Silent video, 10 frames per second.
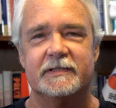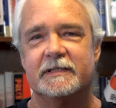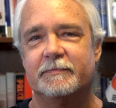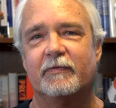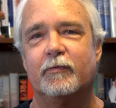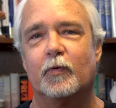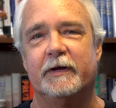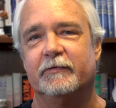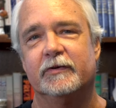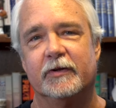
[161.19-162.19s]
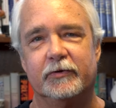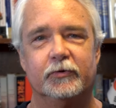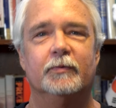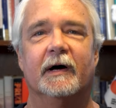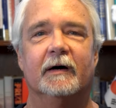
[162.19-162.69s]
This is before even the
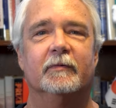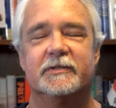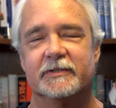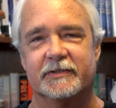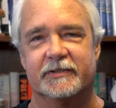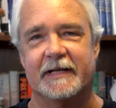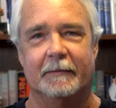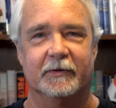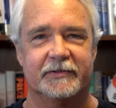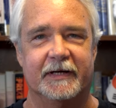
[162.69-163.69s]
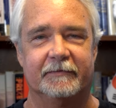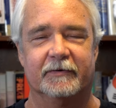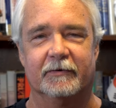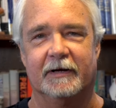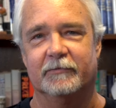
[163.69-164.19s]
Duma, which is established
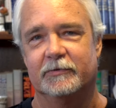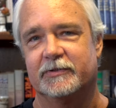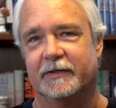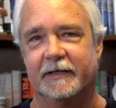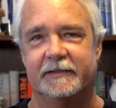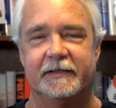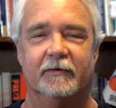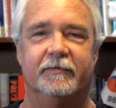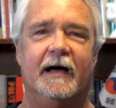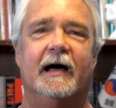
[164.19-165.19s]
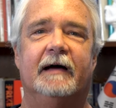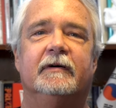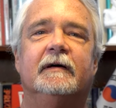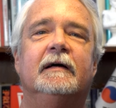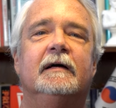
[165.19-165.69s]
after a revolution in 1905,